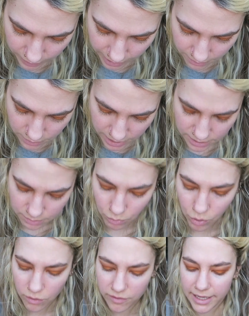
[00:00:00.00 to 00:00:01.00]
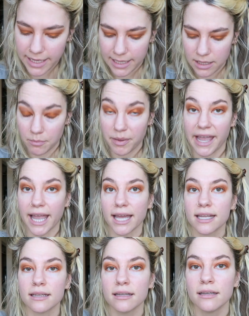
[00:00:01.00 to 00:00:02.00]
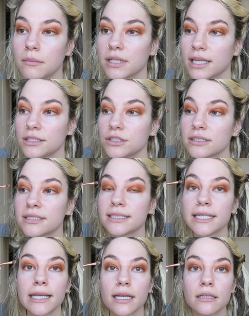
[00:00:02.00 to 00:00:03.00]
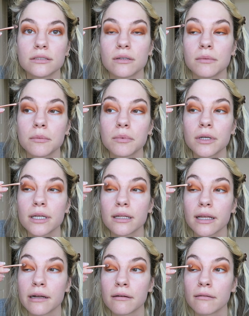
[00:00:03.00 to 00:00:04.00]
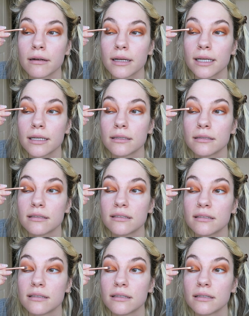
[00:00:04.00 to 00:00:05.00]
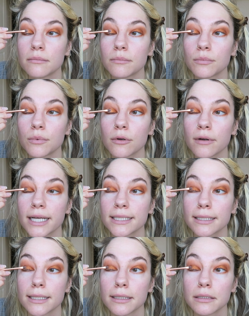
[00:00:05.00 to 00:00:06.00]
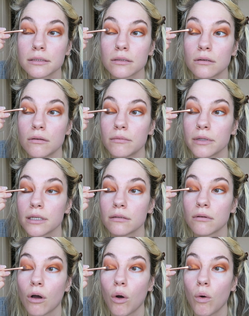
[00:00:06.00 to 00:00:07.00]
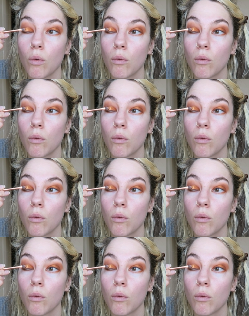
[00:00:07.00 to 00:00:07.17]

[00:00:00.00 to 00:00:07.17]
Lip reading: like, it's moving in the pan, but let's just see. So I'm gonna put it like right, press it. So hopefully, oh.